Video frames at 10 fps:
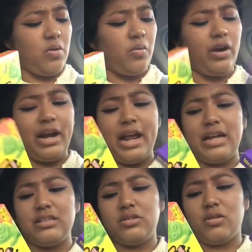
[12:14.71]

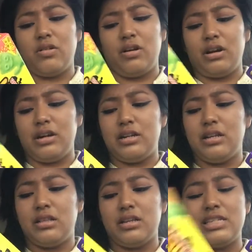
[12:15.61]
Warheads or
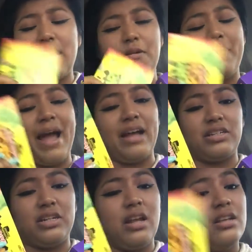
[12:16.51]
the Sour
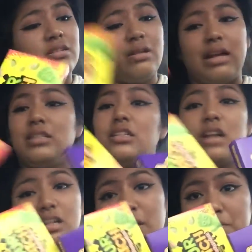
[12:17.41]
Patch. So I just
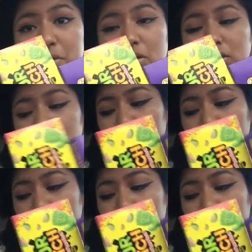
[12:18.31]
got them both,